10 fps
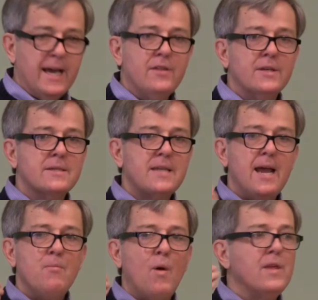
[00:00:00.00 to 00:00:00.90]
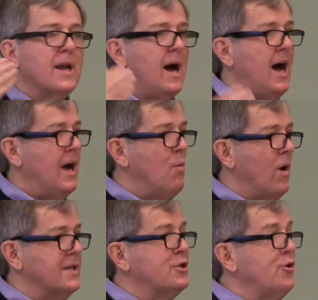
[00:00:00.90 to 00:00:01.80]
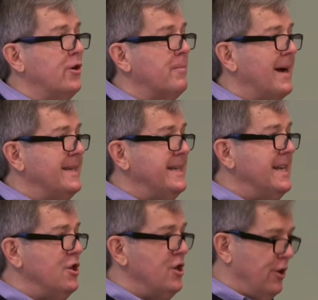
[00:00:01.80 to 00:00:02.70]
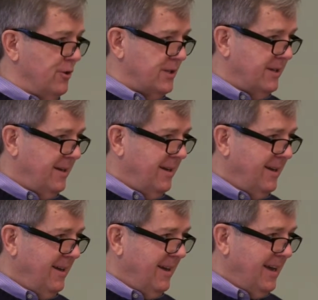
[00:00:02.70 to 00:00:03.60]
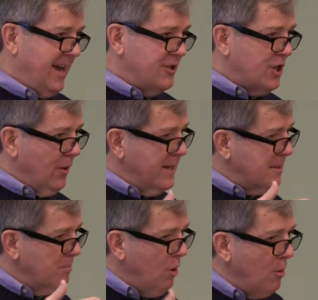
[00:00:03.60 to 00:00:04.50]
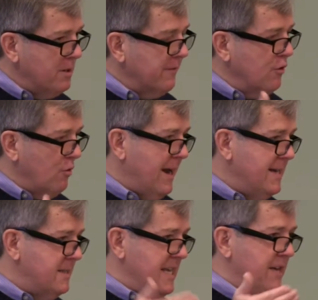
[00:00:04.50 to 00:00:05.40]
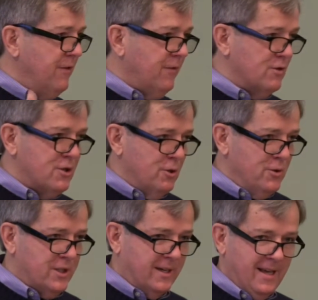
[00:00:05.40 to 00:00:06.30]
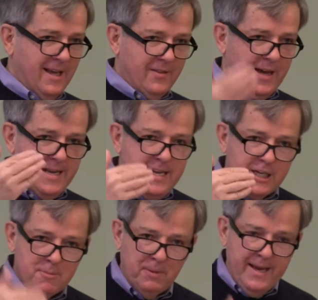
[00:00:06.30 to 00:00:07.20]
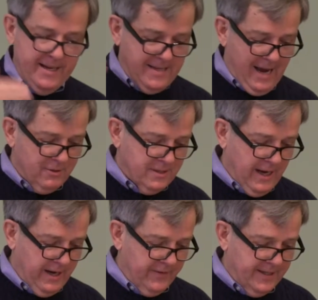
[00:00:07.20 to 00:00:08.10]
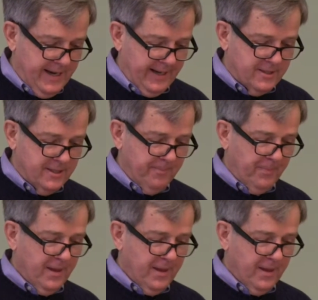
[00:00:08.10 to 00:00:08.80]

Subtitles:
in the same way that I was during my teen years. And so it's a moment of grace even for Susan that he explains outside of the text.